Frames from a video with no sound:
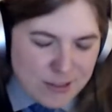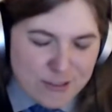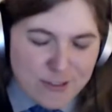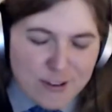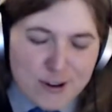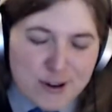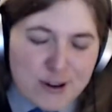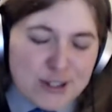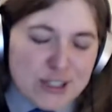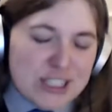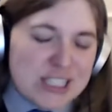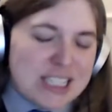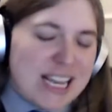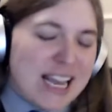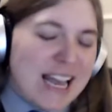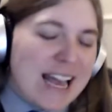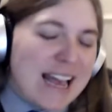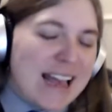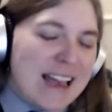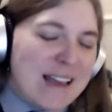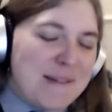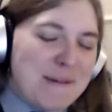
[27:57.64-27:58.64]
First
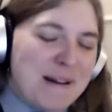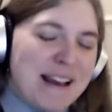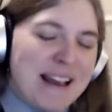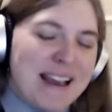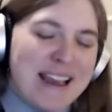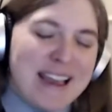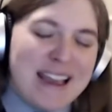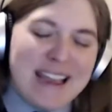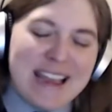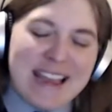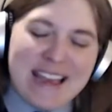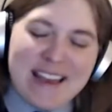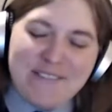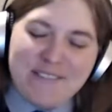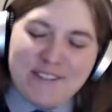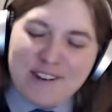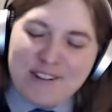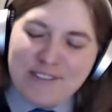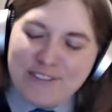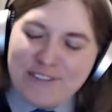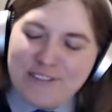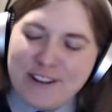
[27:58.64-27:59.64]
time I
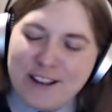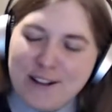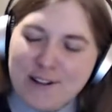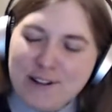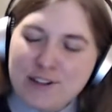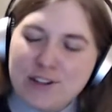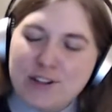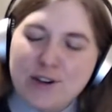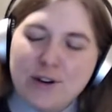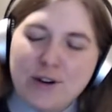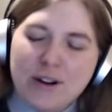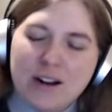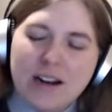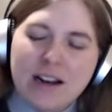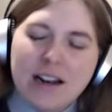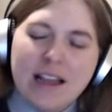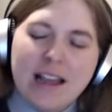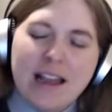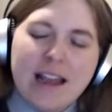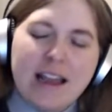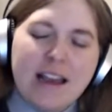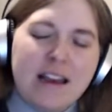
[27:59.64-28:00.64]
ever felt your
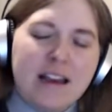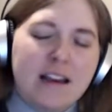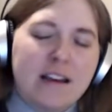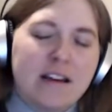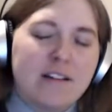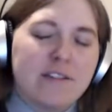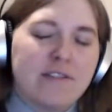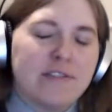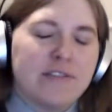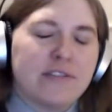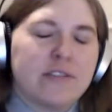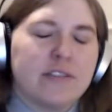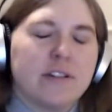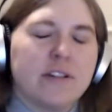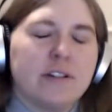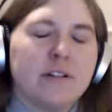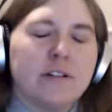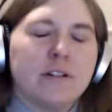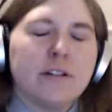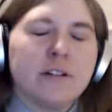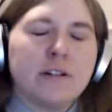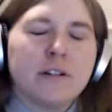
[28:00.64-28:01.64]
laughter